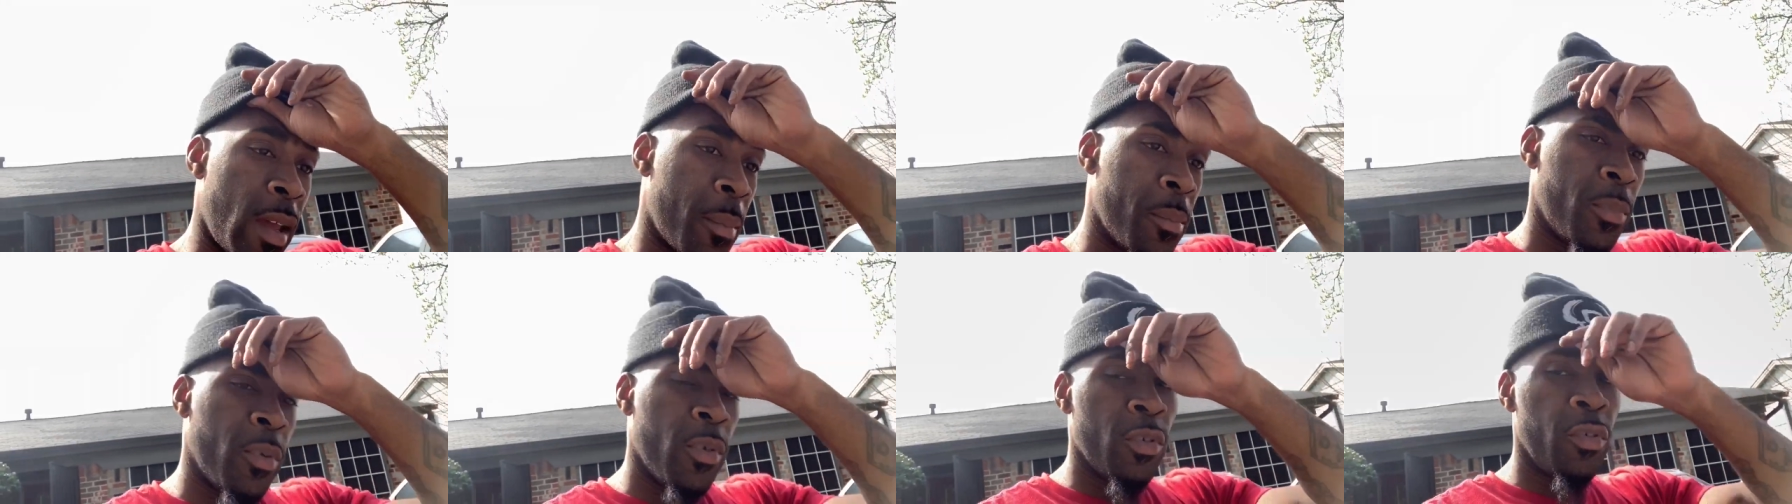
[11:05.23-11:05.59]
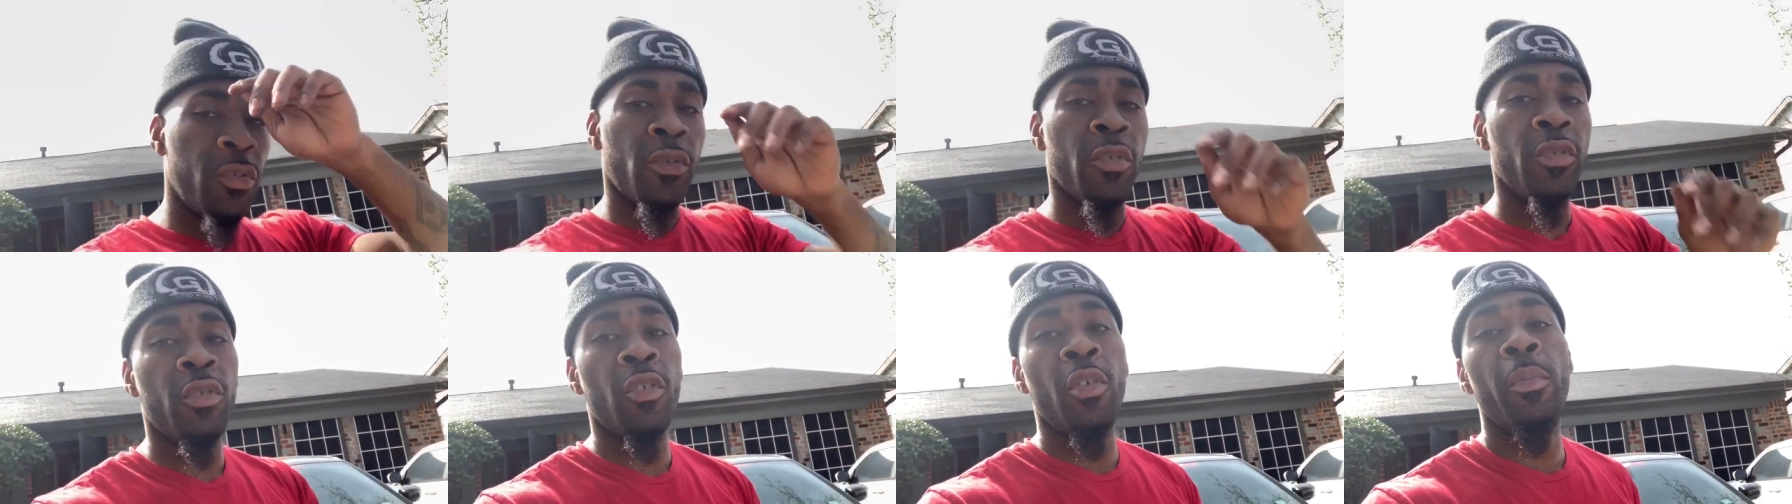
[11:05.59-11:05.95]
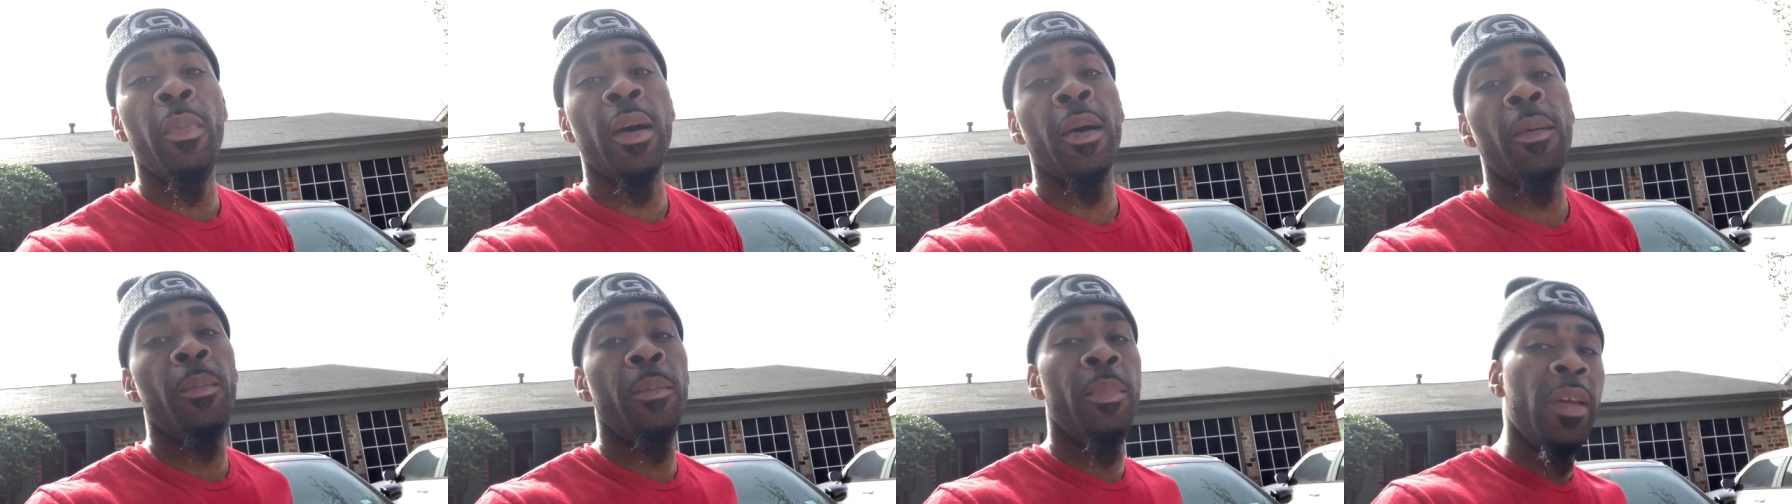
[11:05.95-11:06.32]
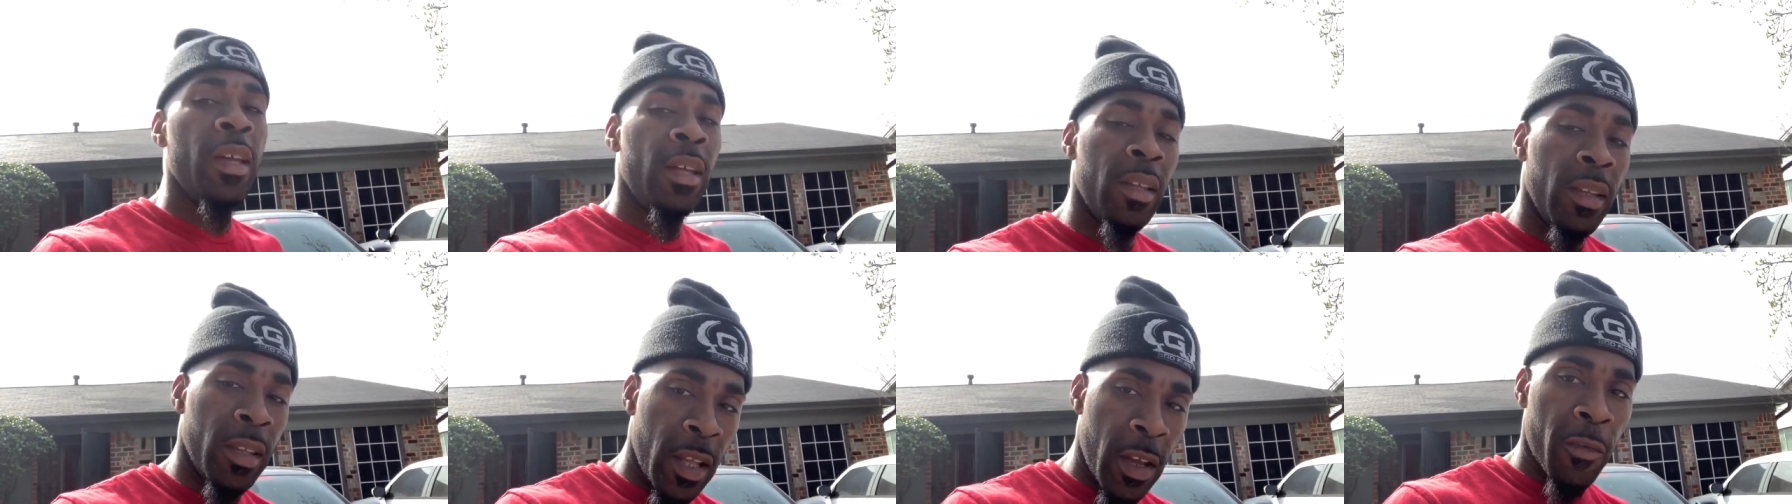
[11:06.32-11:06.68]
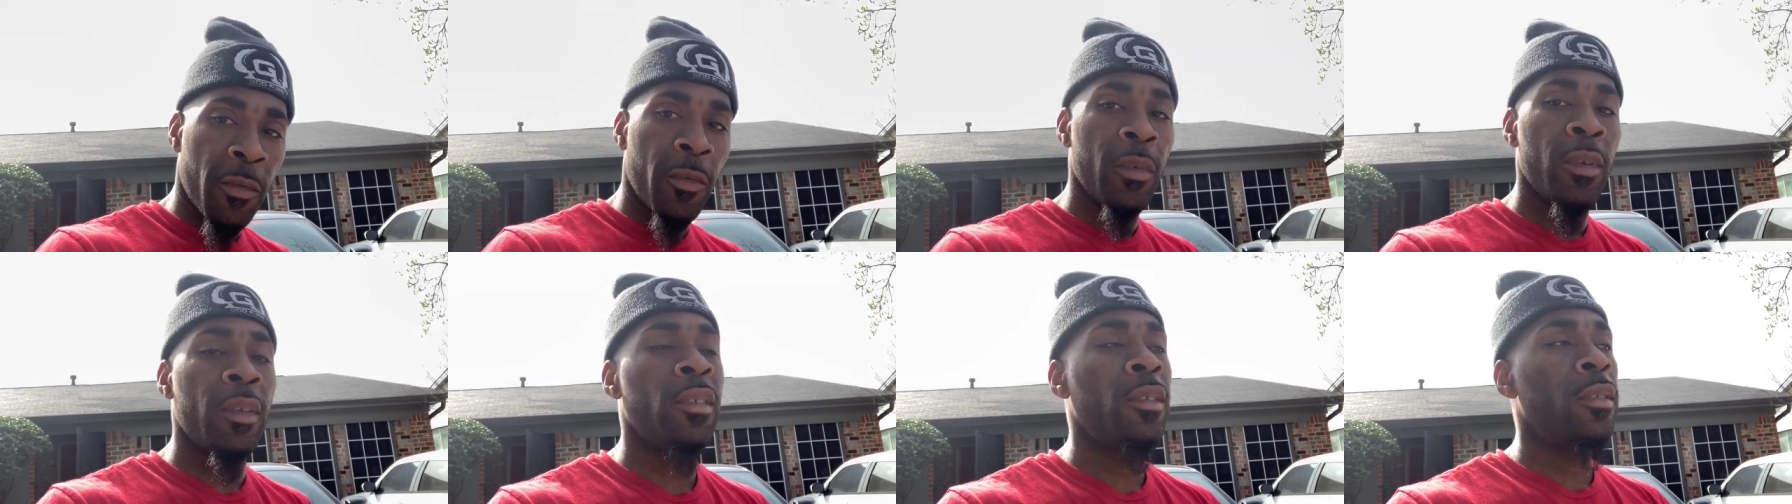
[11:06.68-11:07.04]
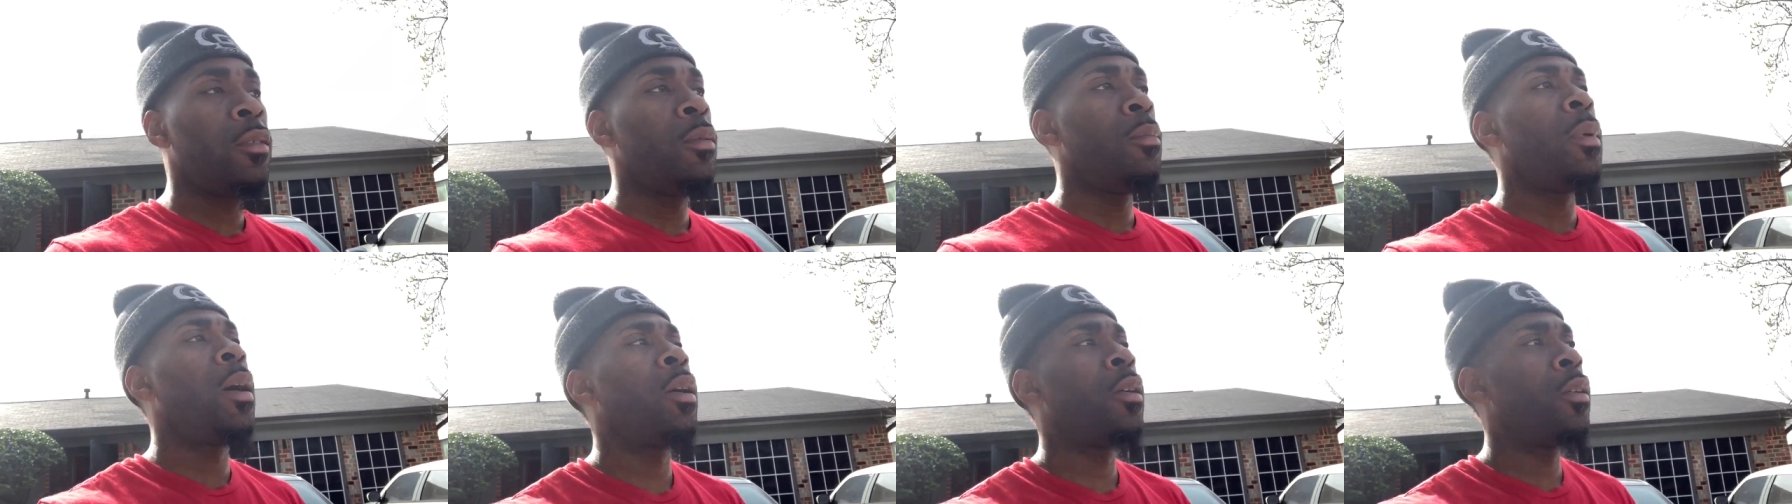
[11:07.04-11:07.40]
I'm pretty sure it's gonna make a big difference
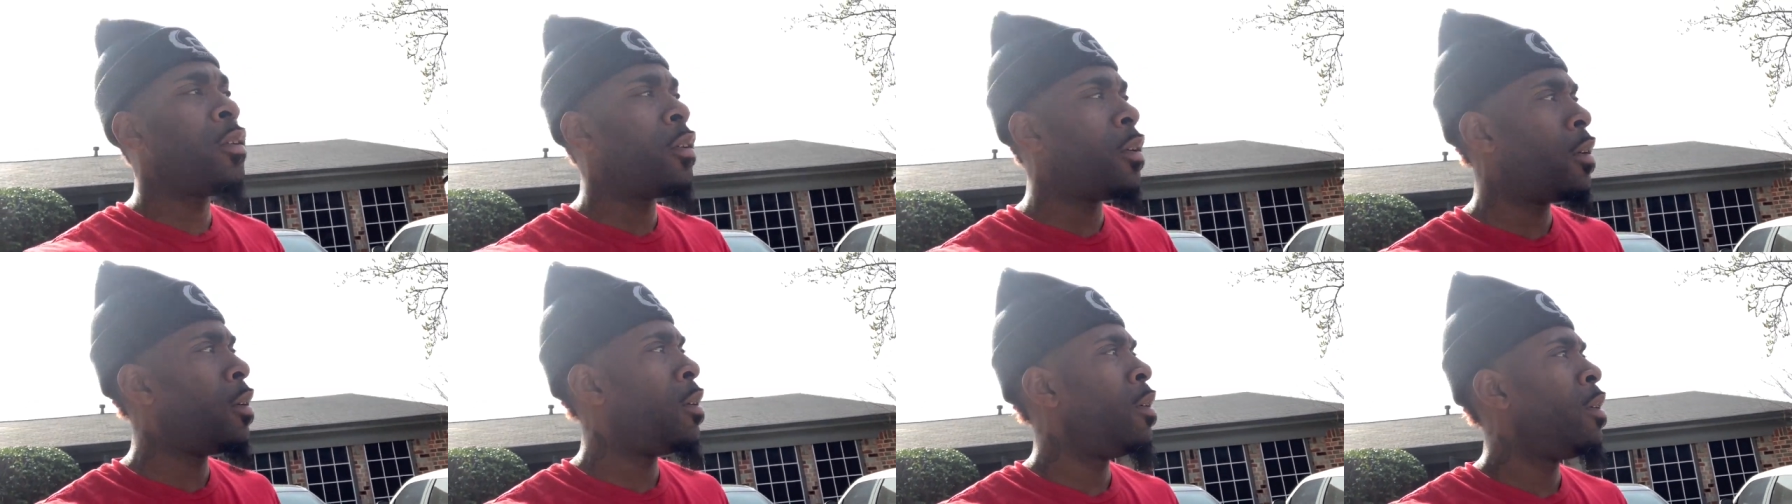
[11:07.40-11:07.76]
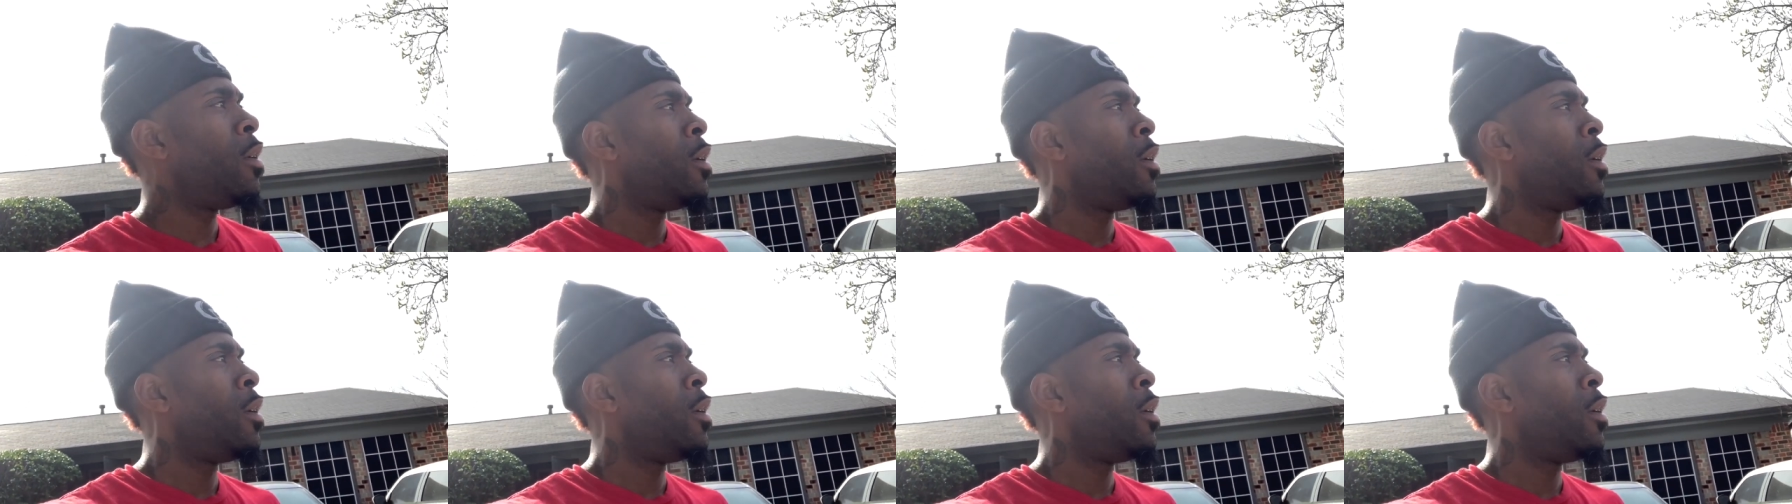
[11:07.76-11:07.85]
to my car.